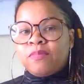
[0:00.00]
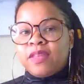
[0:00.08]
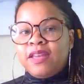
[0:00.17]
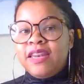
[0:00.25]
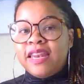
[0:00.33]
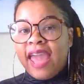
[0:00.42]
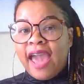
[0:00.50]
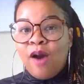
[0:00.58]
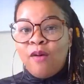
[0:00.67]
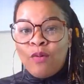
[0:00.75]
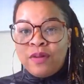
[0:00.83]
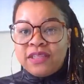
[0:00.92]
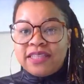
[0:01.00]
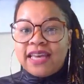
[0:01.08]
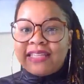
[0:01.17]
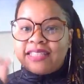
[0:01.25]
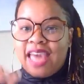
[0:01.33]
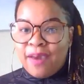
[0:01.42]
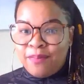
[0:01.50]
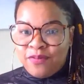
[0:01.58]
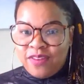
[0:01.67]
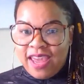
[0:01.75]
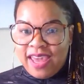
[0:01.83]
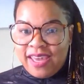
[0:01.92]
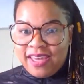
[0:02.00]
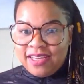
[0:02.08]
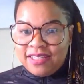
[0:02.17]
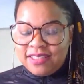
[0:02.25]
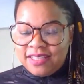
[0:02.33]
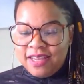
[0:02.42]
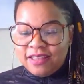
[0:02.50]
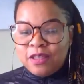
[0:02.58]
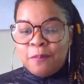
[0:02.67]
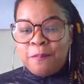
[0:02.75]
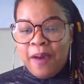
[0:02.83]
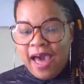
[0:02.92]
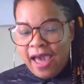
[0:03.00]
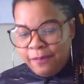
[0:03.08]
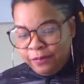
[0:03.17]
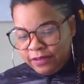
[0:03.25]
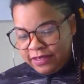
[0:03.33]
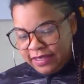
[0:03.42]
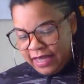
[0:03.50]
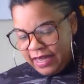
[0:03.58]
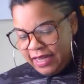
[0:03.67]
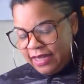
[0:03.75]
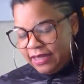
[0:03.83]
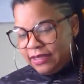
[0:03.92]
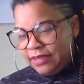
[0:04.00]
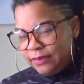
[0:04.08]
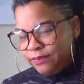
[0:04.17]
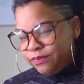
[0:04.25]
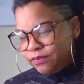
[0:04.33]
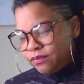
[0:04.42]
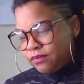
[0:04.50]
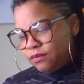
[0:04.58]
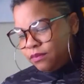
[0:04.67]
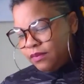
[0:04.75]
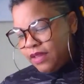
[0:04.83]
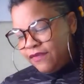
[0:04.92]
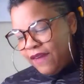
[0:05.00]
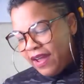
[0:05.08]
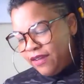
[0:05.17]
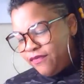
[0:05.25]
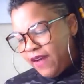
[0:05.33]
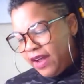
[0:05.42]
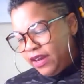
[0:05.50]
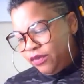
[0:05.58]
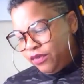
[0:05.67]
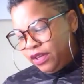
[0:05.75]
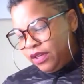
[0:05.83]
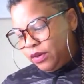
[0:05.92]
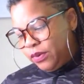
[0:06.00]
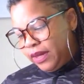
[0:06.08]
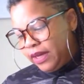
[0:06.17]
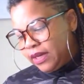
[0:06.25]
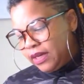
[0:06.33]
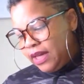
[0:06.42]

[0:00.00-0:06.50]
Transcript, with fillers: Now, when we take Sabbath days, the Bible says, if I can find it really quick,